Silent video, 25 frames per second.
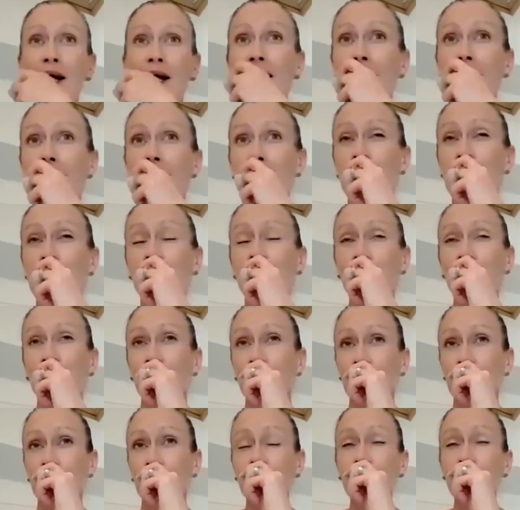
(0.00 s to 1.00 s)
And
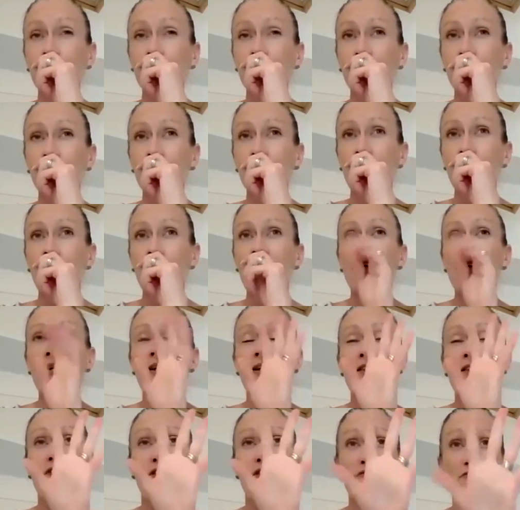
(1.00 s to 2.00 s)

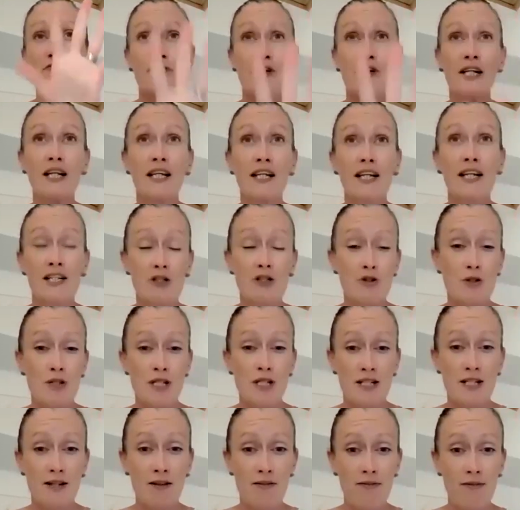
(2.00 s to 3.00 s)
the really
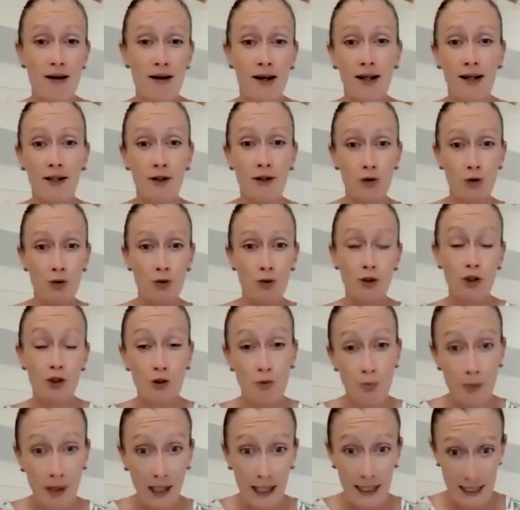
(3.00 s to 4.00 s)
interesting thing, in all
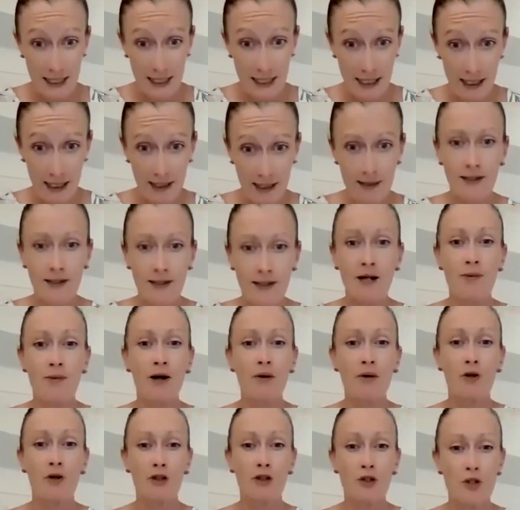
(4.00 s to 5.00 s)
humility, about
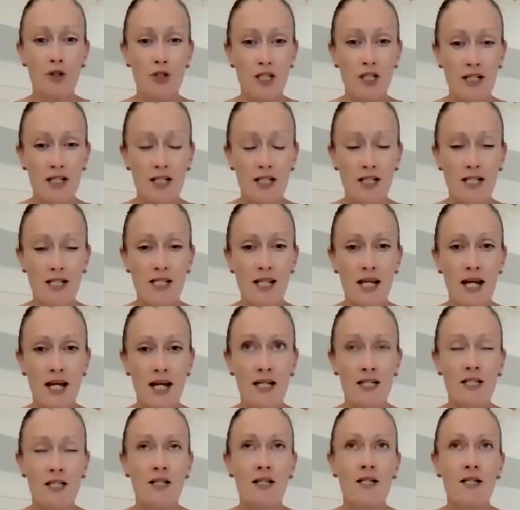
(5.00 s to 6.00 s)
what you said is that